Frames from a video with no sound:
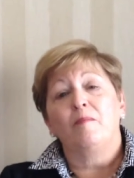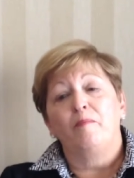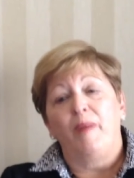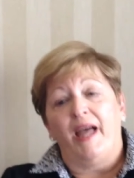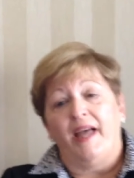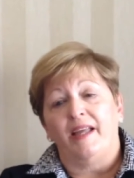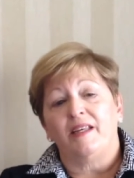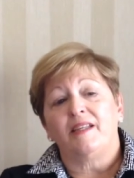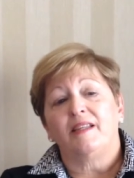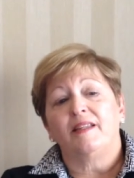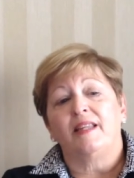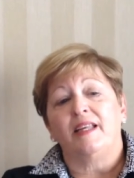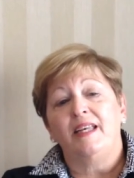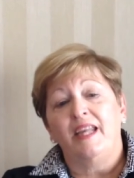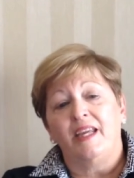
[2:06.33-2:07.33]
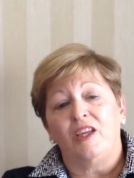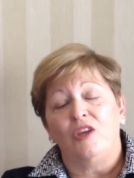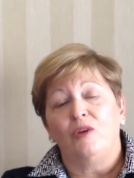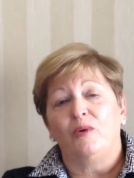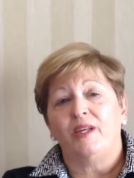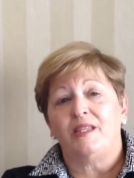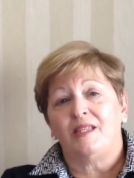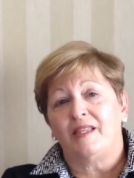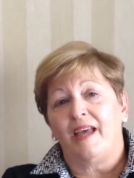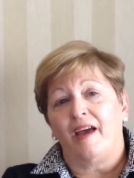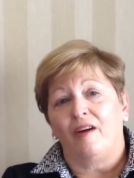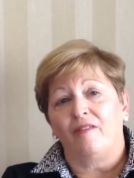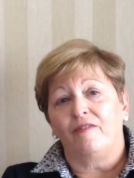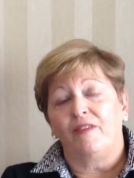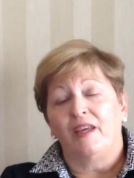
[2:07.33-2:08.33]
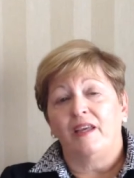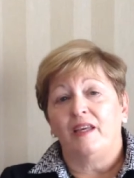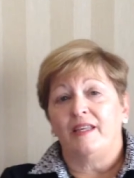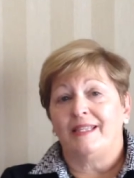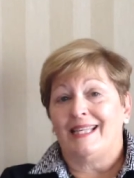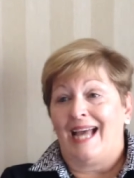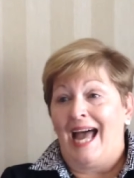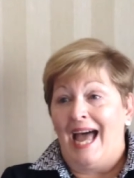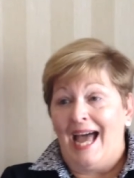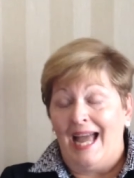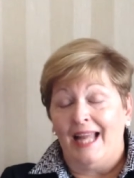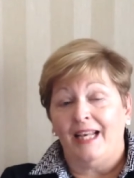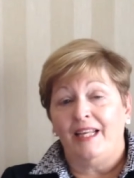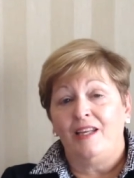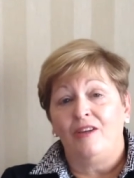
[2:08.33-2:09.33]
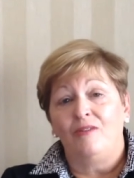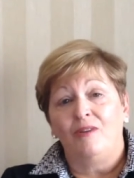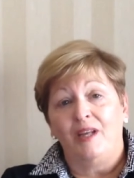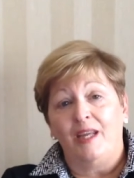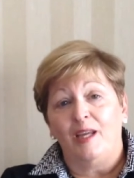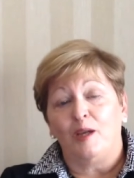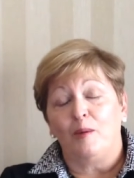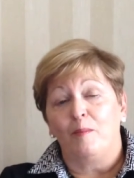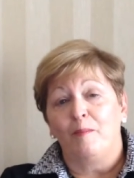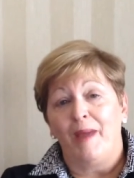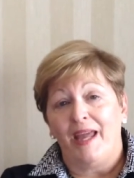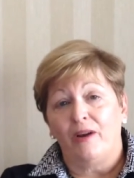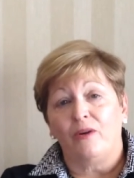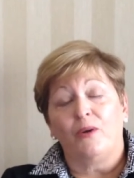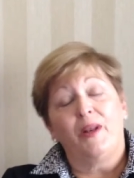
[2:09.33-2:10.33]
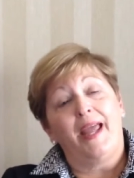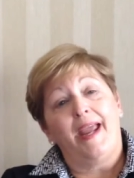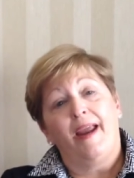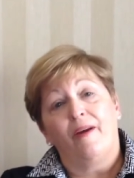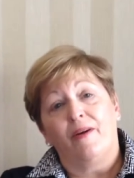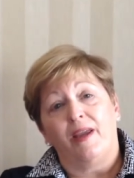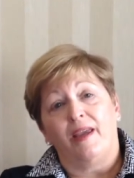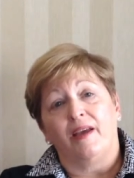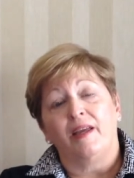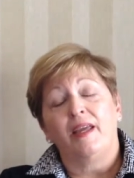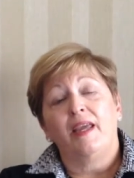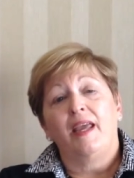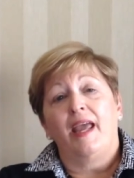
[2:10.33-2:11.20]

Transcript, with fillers: But the NICU itself is a highly unique medical area,